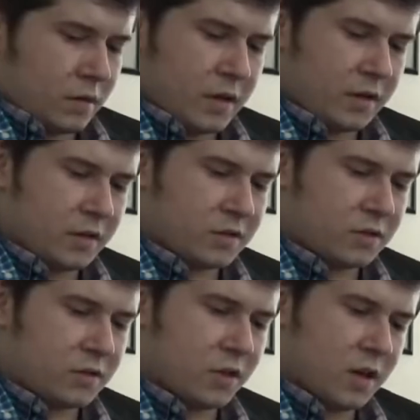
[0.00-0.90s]
And it's
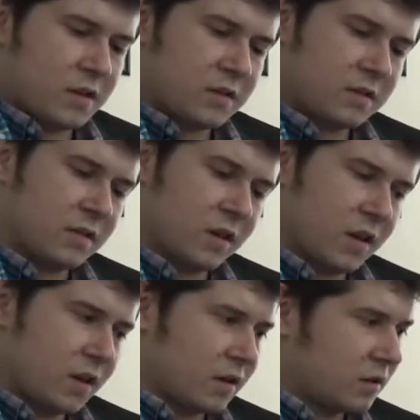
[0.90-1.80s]
just
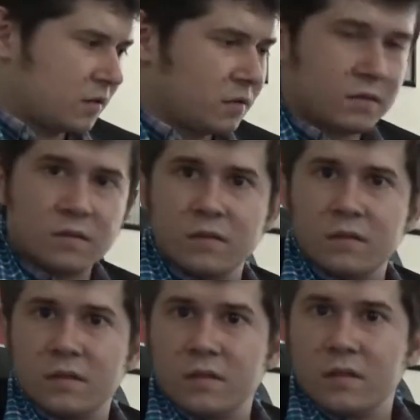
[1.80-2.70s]
a
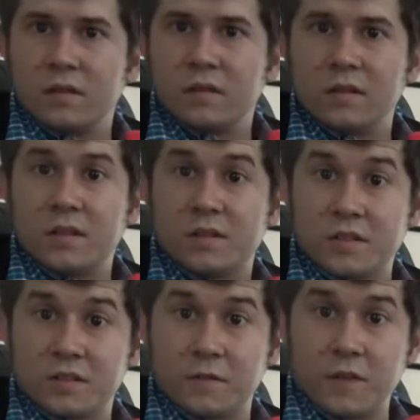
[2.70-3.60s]

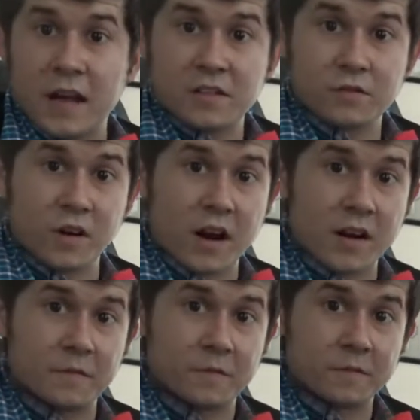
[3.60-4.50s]
flash
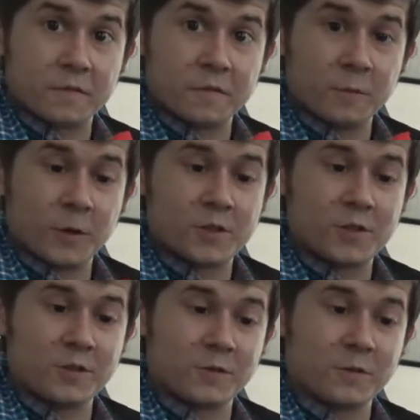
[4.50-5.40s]
drive. Which
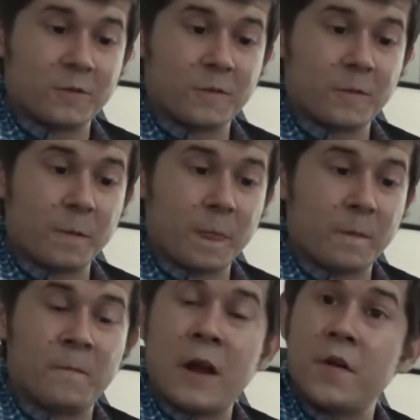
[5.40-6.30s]
is
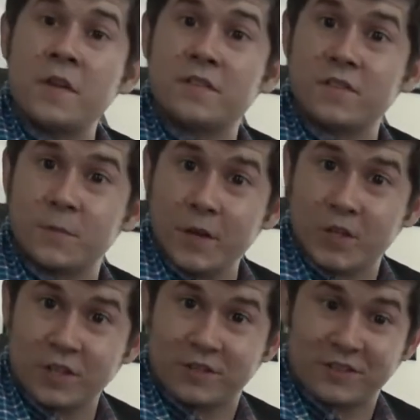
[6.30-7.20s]
very
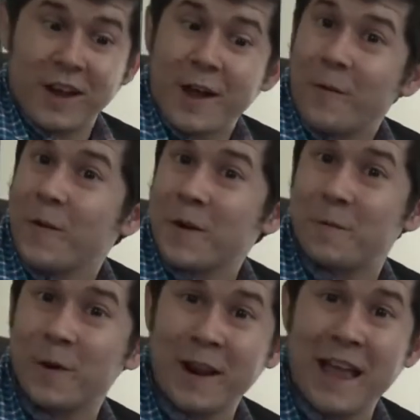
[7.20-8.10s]
suspicious. I don't want to
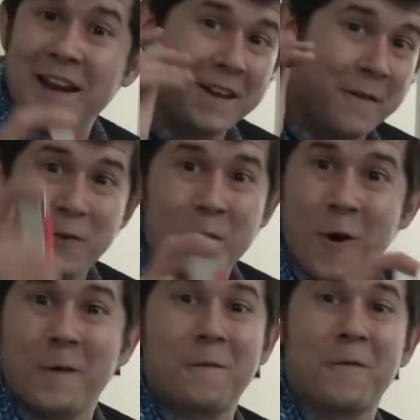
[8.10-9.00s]
put any of
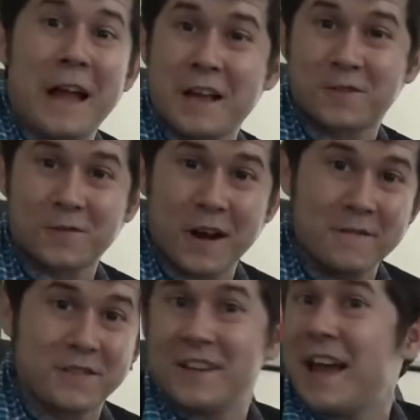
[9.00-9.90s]
your flash
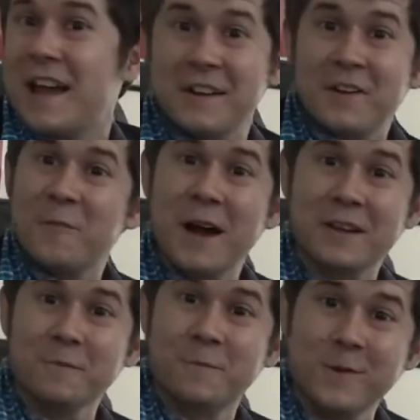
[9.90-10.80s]
drives into any of
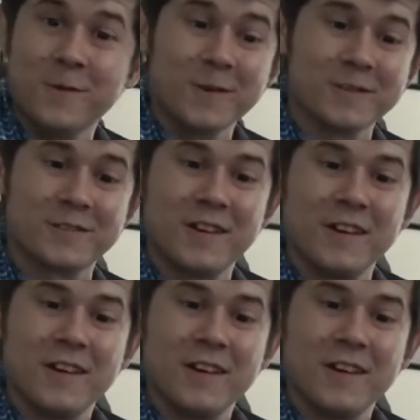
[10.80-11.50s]
my computers.